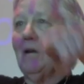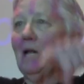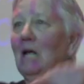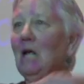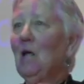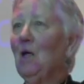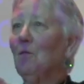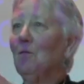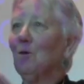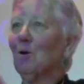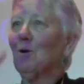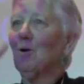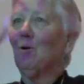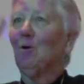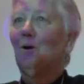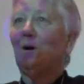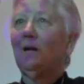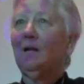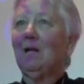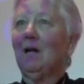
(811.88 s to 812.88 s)
the
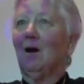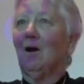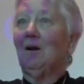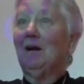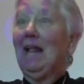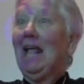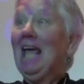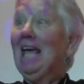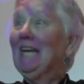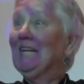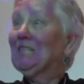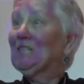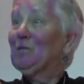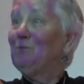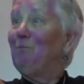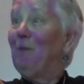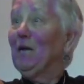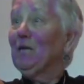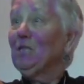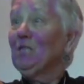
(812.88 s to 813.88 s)
courtyard and
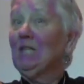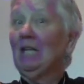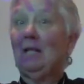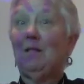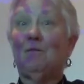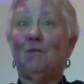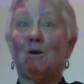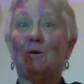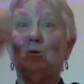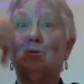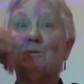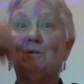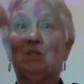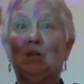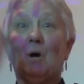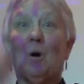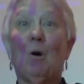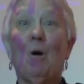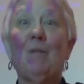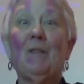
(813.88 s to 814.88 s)
especially
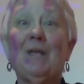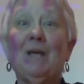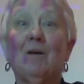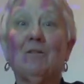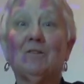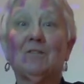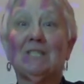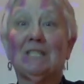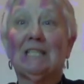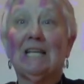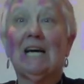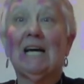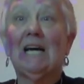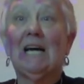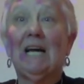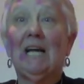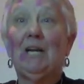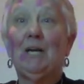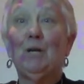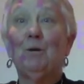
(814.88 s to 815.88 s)
those on the other
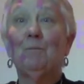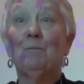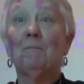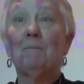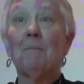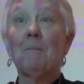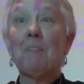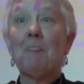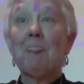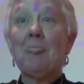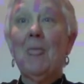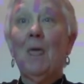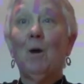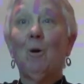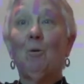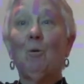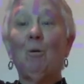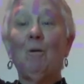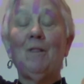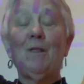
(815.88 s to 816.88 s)
side
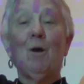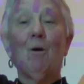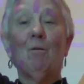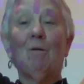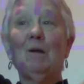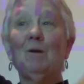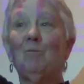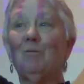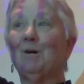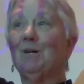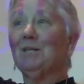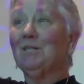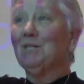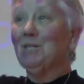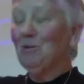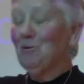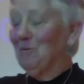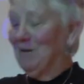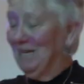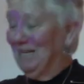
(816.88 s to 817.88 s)
who are the only
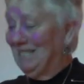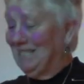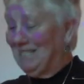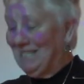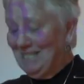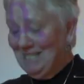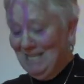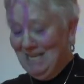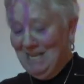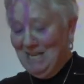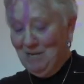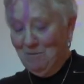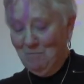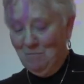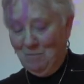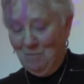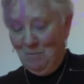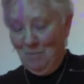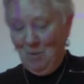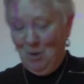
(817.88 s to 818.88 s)
ones who can see
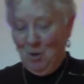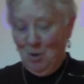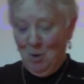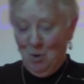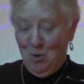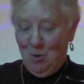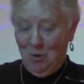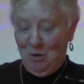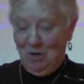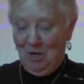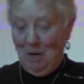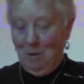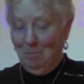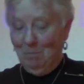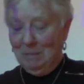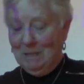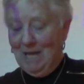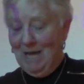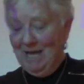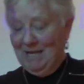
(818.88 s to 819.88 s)
your
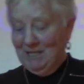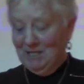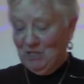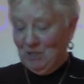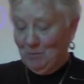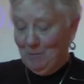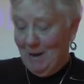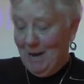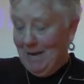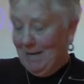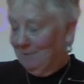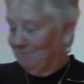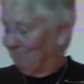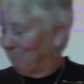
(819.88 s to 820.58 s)
blind spot.